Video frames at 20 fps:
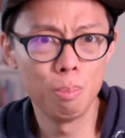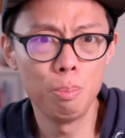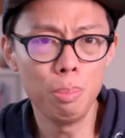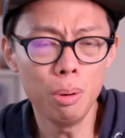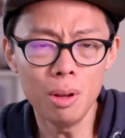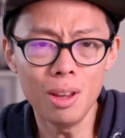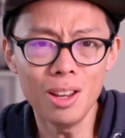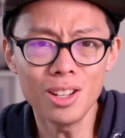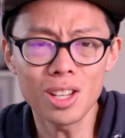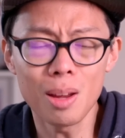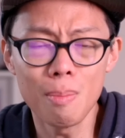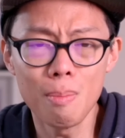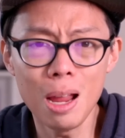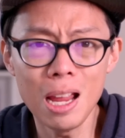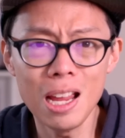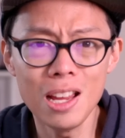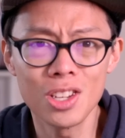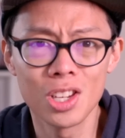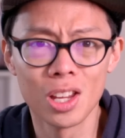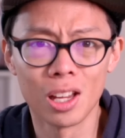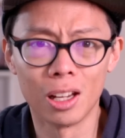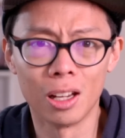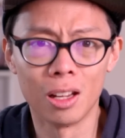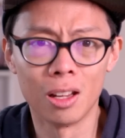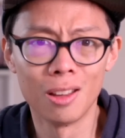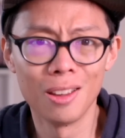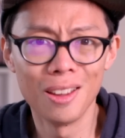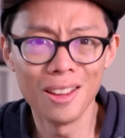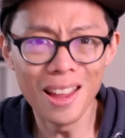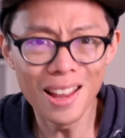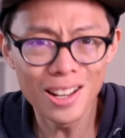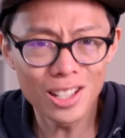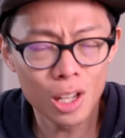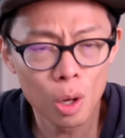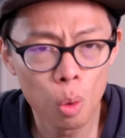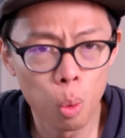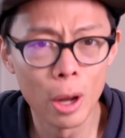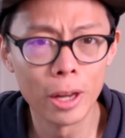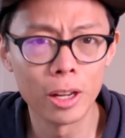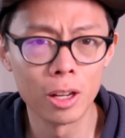But it's amazing. It's
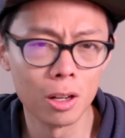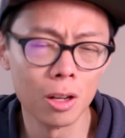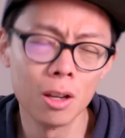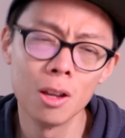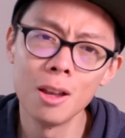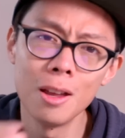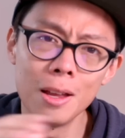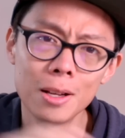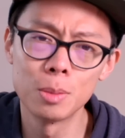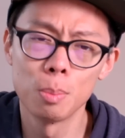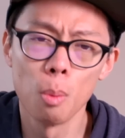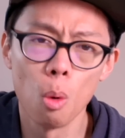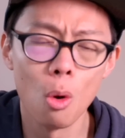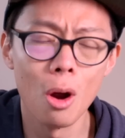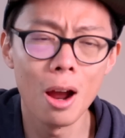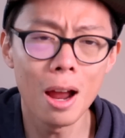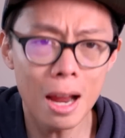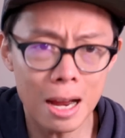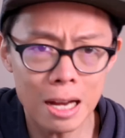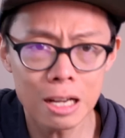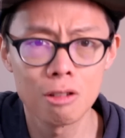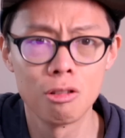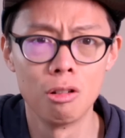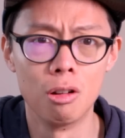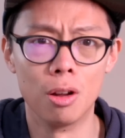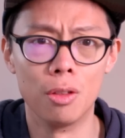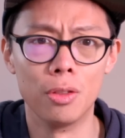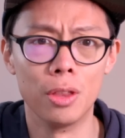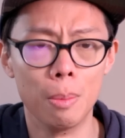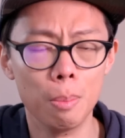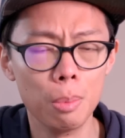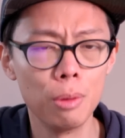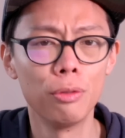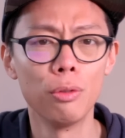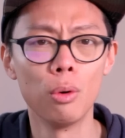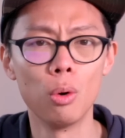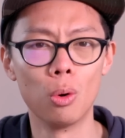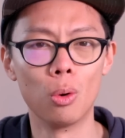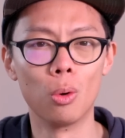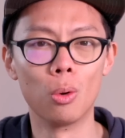quicker, it's more accurate than
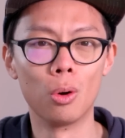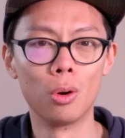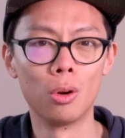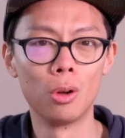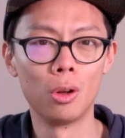before.